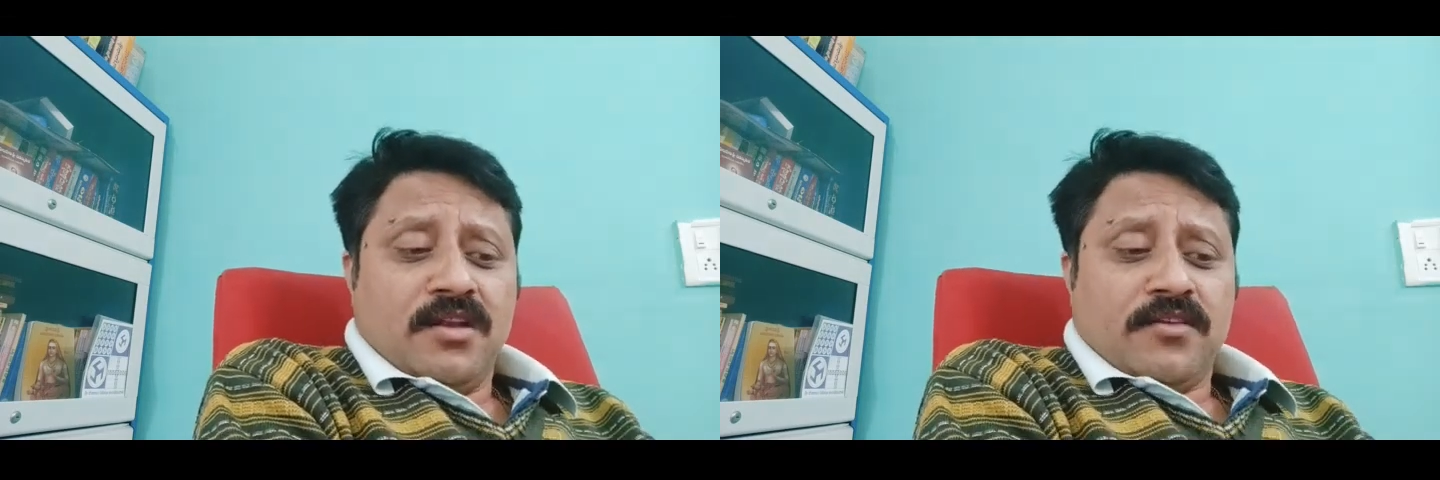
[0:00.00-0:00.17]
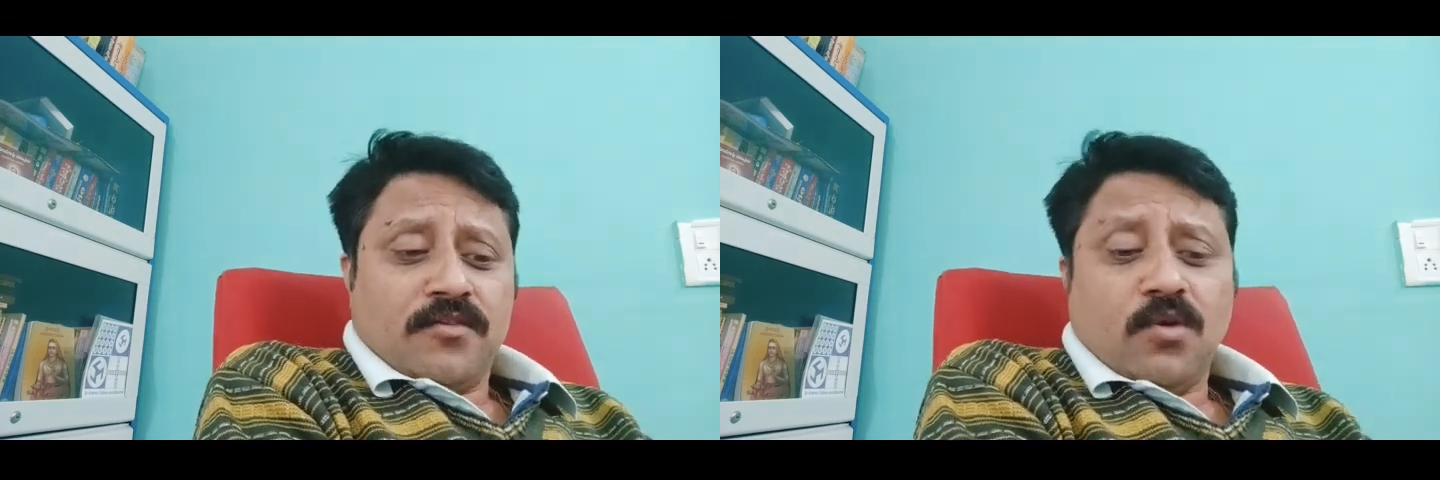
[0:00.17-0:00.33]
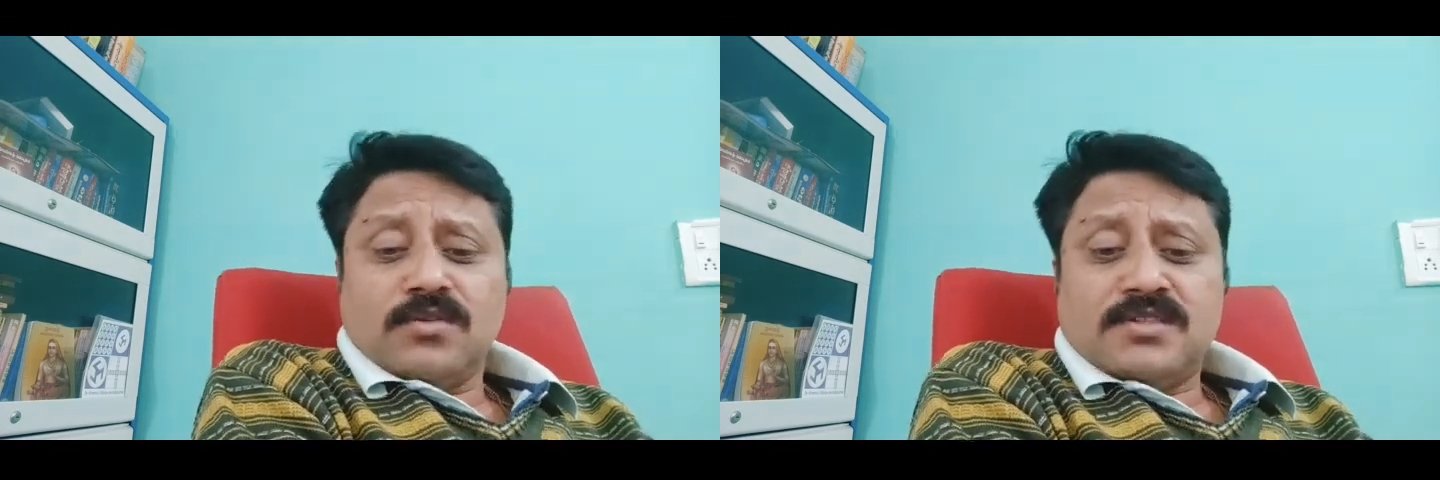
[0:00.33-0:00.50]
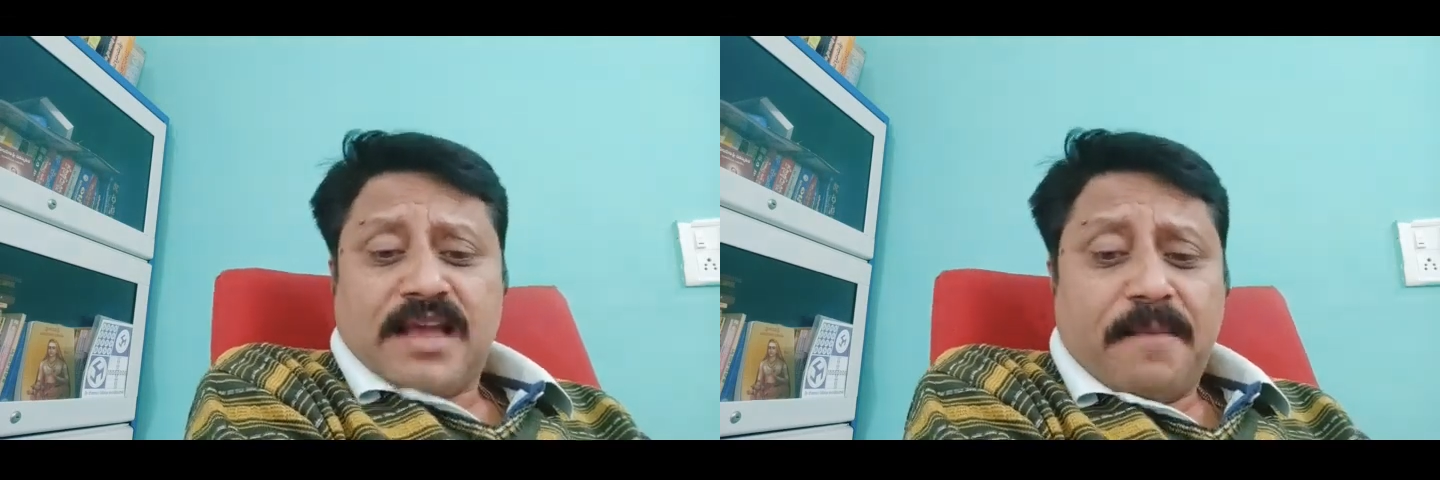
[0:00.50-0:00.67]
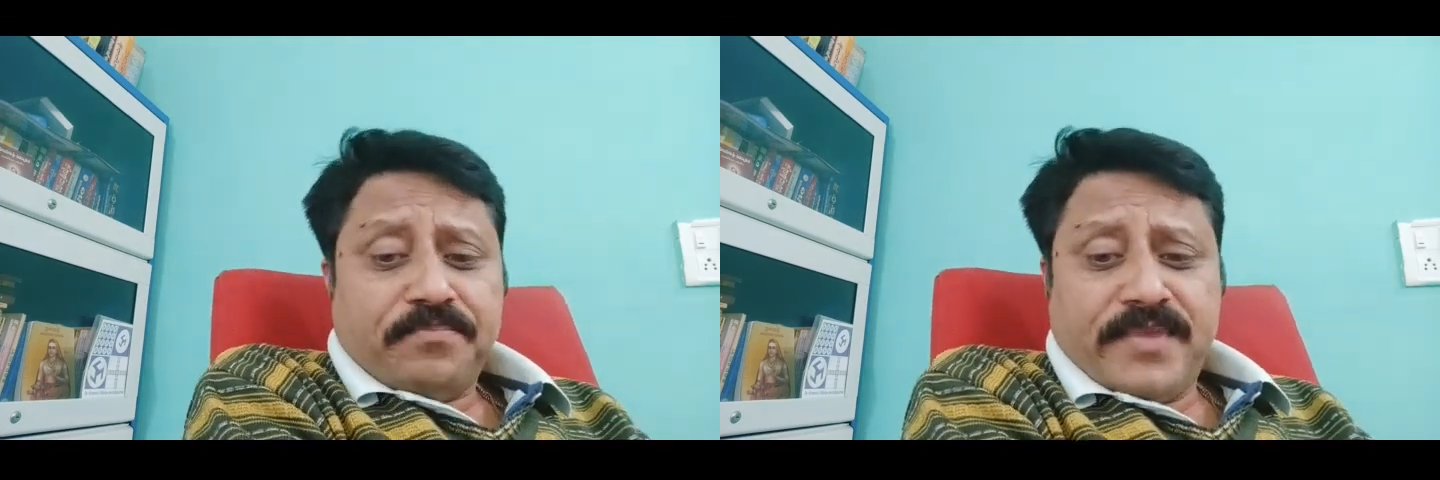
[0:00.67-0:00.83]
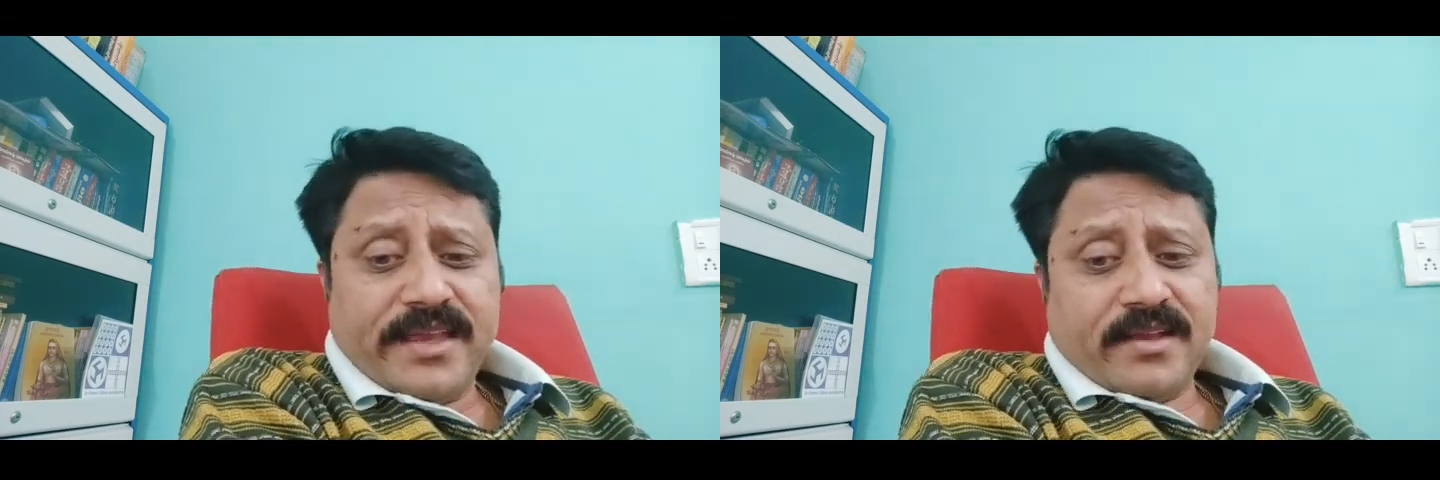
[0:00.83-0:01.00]
So
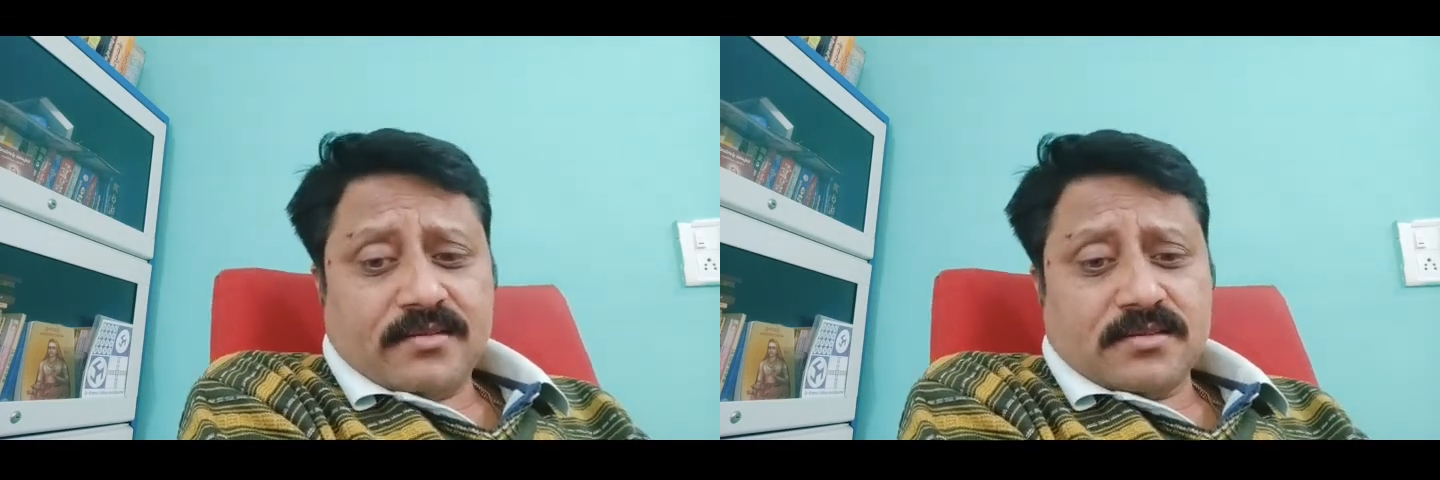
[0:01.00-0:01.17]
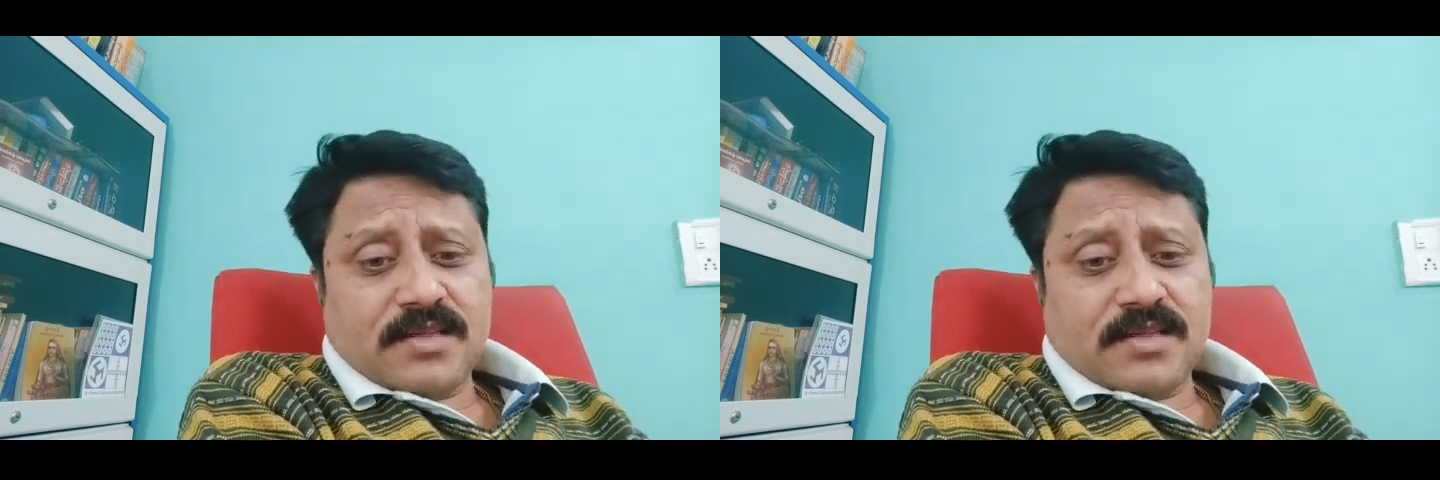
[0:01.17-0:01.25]
something